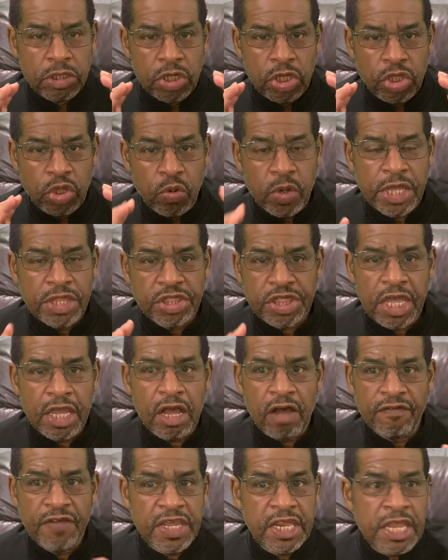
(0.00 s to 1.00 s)
You can think
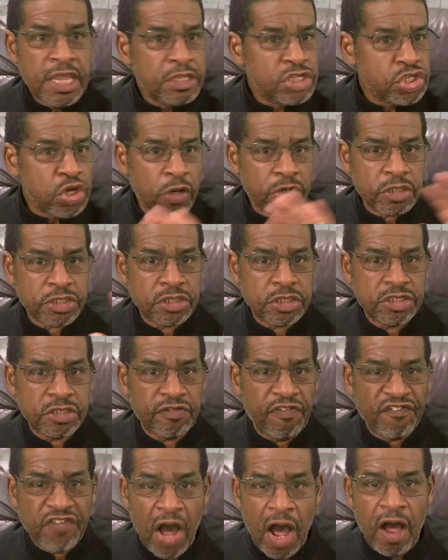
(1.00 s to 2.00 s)
of any church
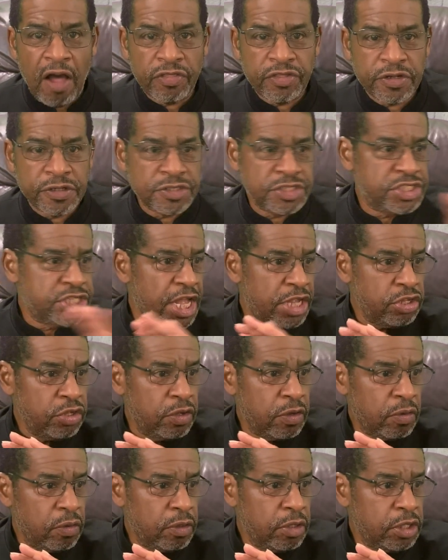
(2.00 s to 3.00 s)
fathers that
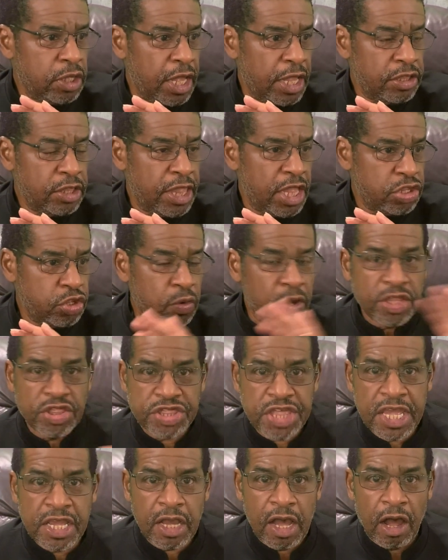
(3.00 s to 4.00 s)
you can
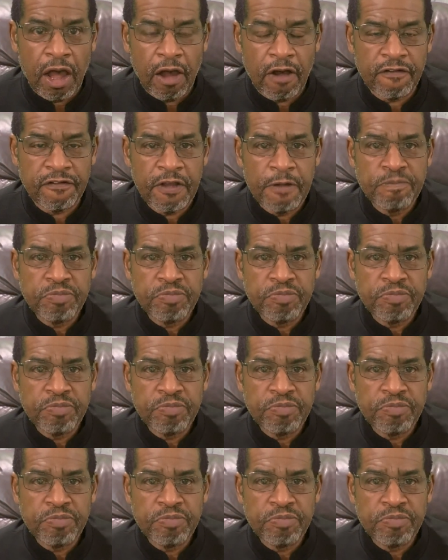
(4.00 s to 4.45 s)
think of,